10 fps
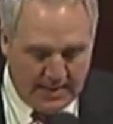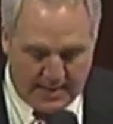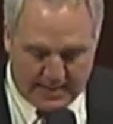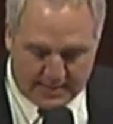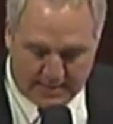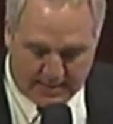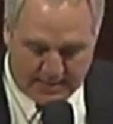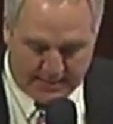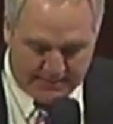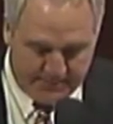and
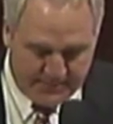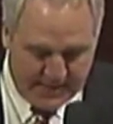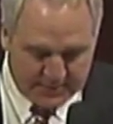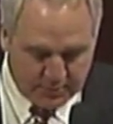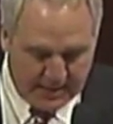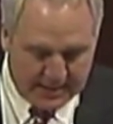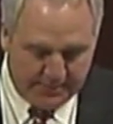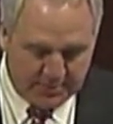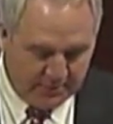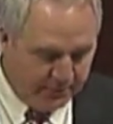um, that's why I
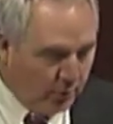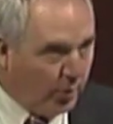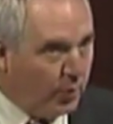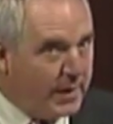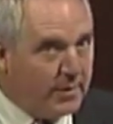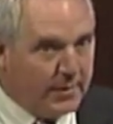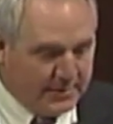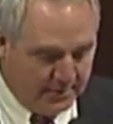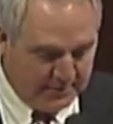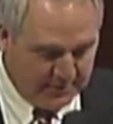come to the floor weekly
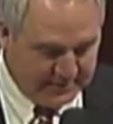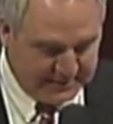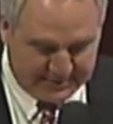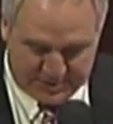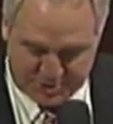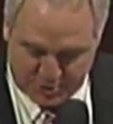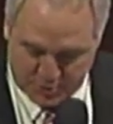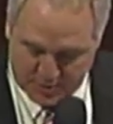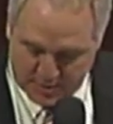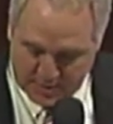to address this issue.
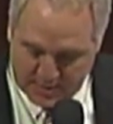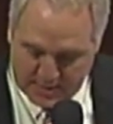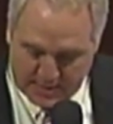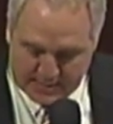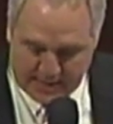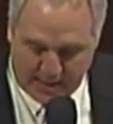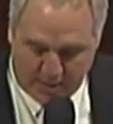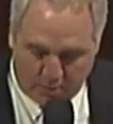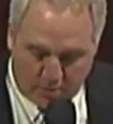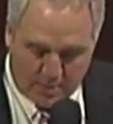
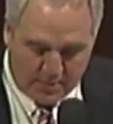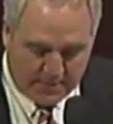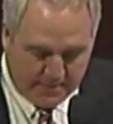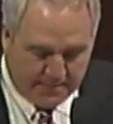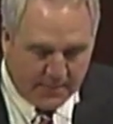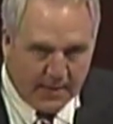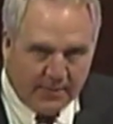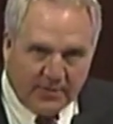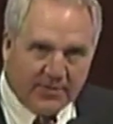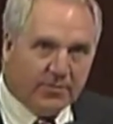Now,
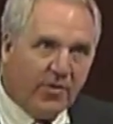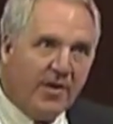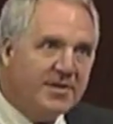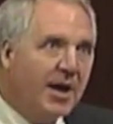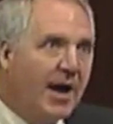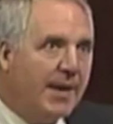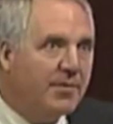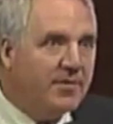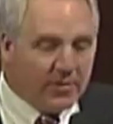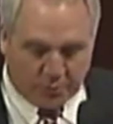this is very
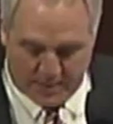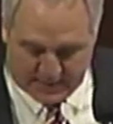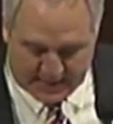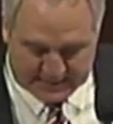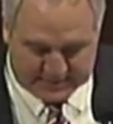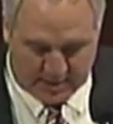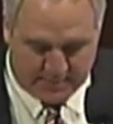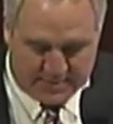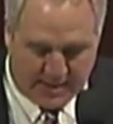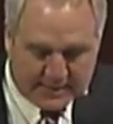timely this week as
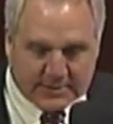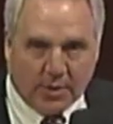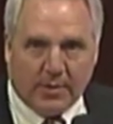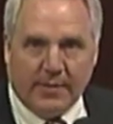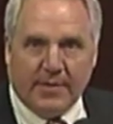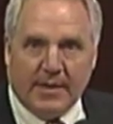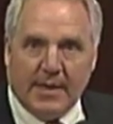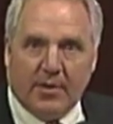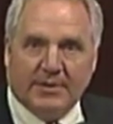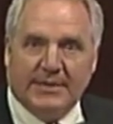Chairman Jaczko and the
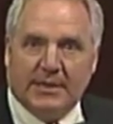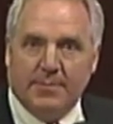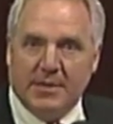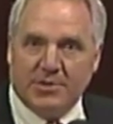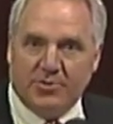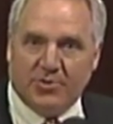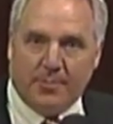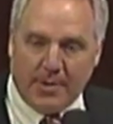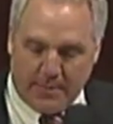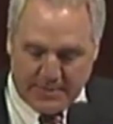NRC commissioners
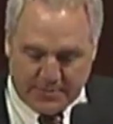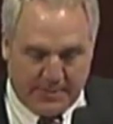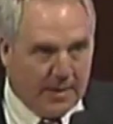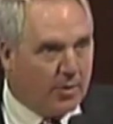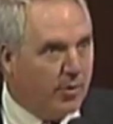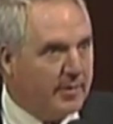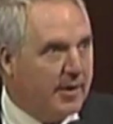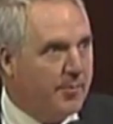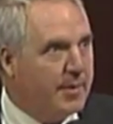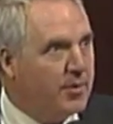appear between our
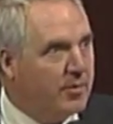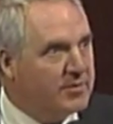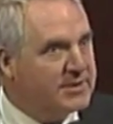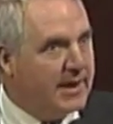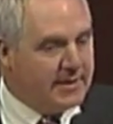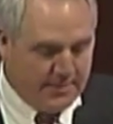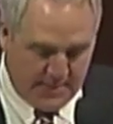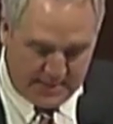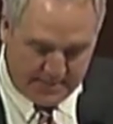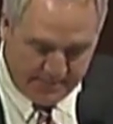Government and Oversight
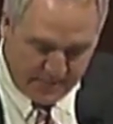Committee.